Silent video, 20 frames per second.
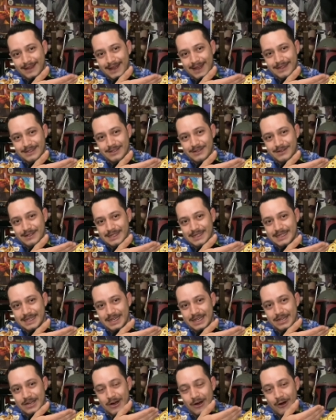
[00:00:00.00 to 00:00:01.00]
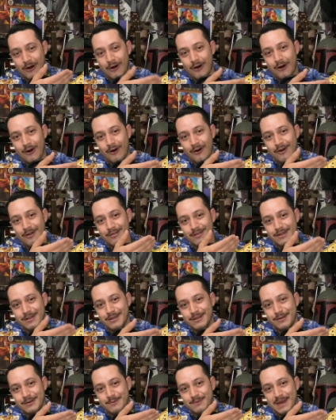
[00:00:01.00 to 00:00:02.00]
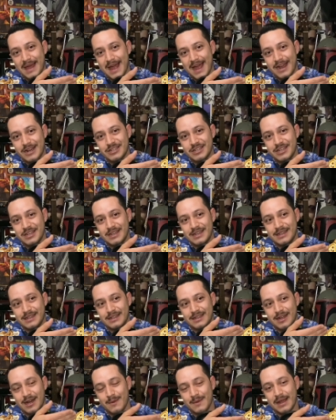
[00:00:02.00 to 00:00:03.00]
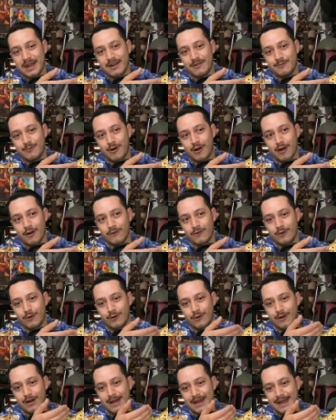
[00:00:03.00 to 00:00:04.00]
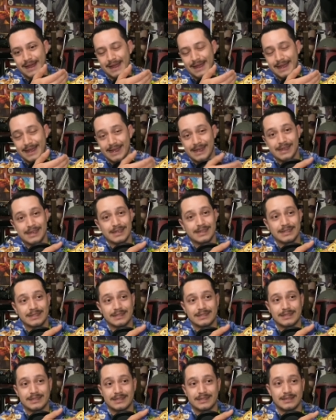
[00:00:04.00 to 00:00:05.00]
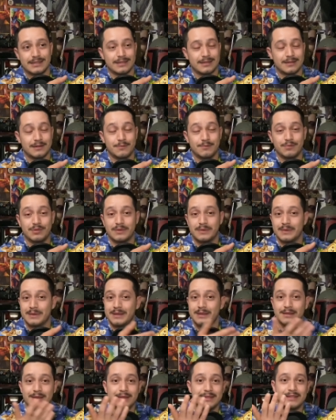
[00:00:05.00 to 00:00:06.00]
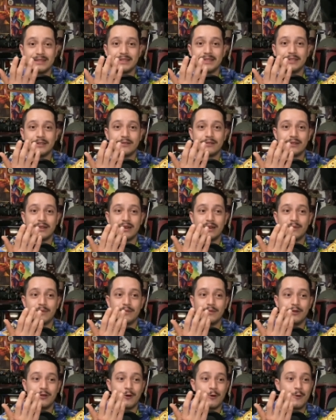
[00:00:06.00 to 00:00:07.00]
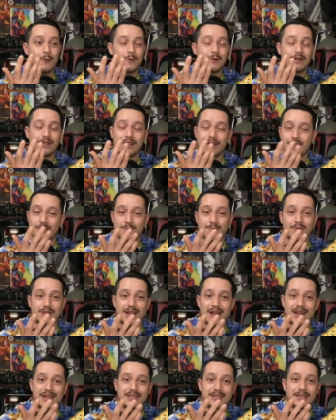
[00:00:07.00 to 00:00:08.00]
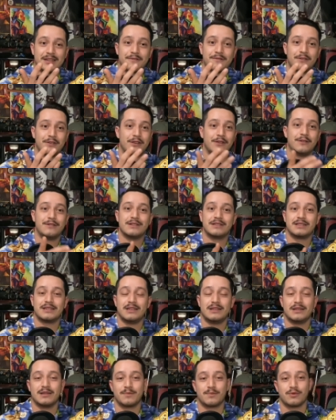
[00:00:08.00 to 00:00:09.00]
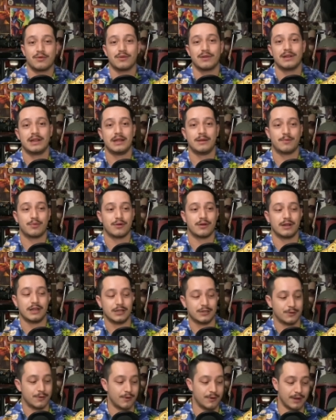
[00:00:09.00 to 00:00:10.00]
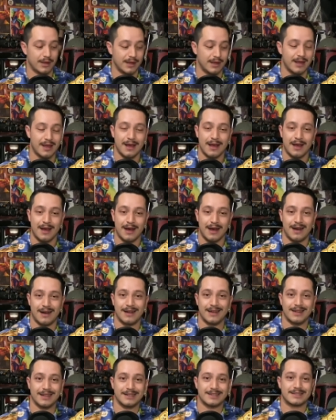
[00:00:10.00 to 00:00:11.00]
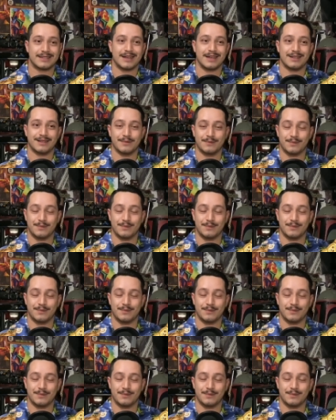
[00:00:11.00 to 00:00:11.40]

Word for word: As you can see, all the new packaging coming out of Marvel is completely sealed up. No clear plastic for you to see the pretty, pretty toy uh, inside the